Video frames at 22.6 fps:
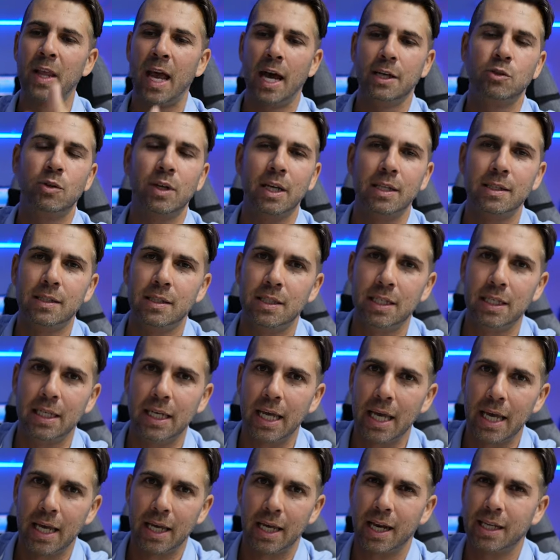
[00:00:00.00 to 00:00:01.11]
as you can see,
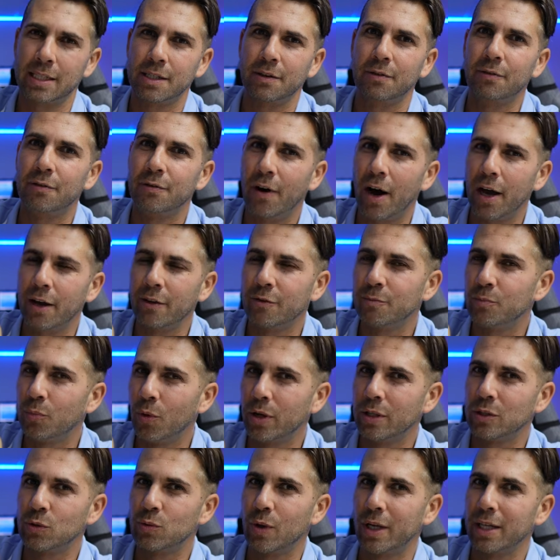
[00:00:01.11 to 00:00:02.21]
it has a
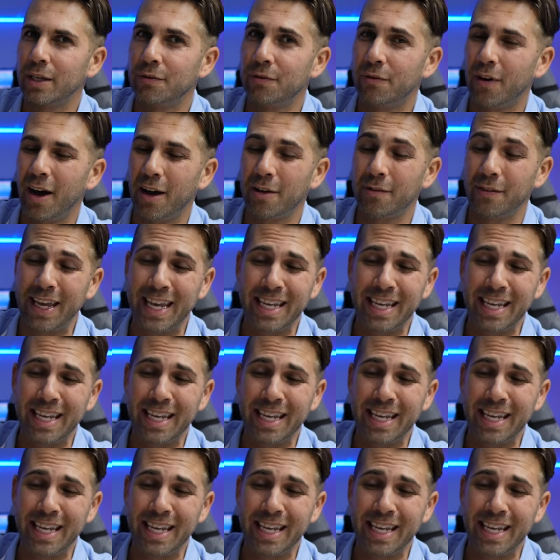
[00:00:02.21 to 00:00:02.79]
5.25